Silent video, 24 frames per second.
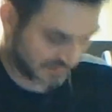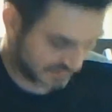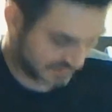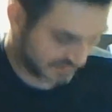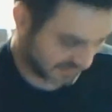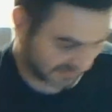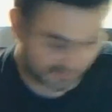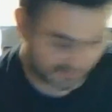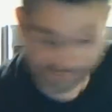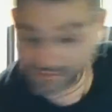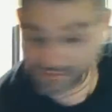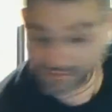And
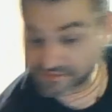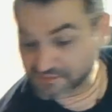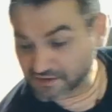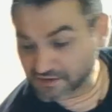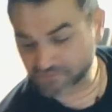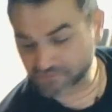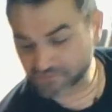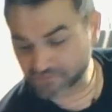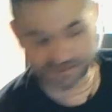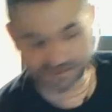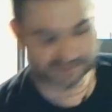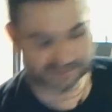if your
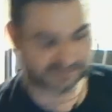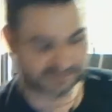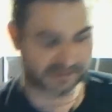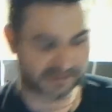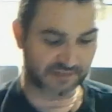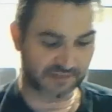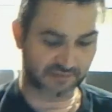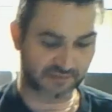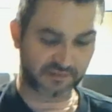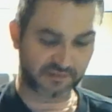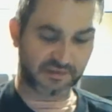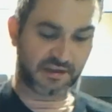stuff dries out,
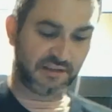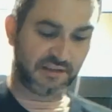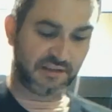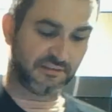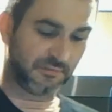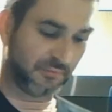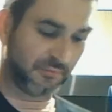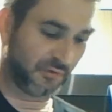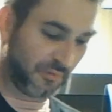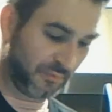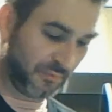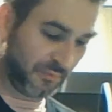that's what the
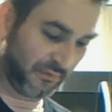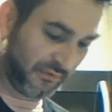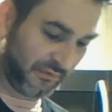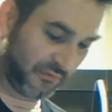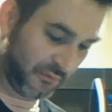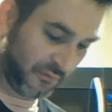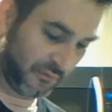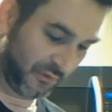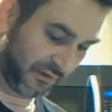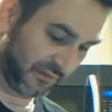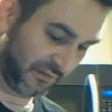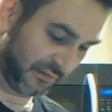isopropyl is
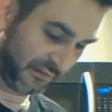for.